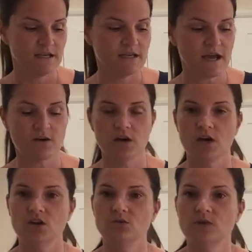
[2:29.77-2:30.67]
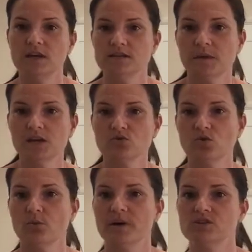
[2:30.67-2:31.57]
Now, you need to make sure
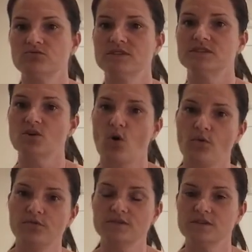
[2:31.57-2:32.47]
your butter is soft.